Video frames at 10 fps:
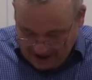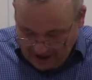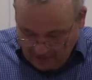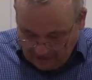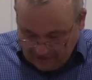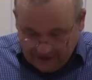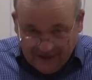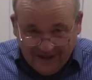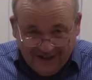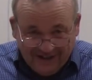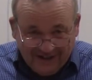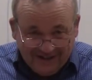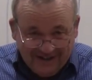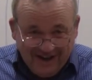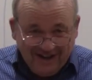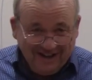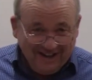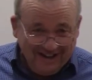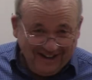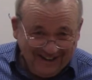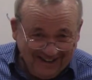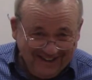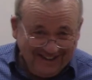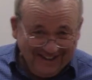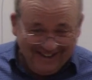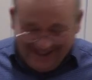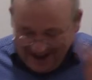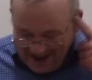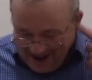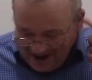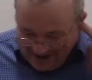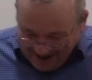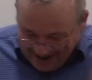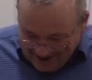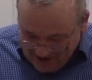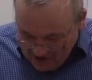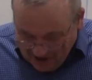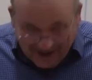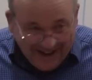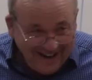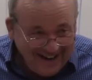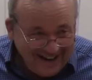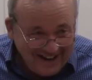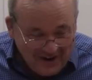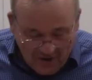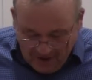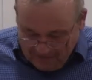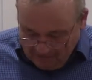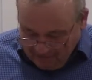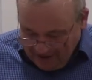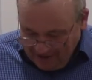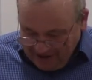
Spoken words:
They're going to try and take care of that. Well, I'll send you something. You can have a look at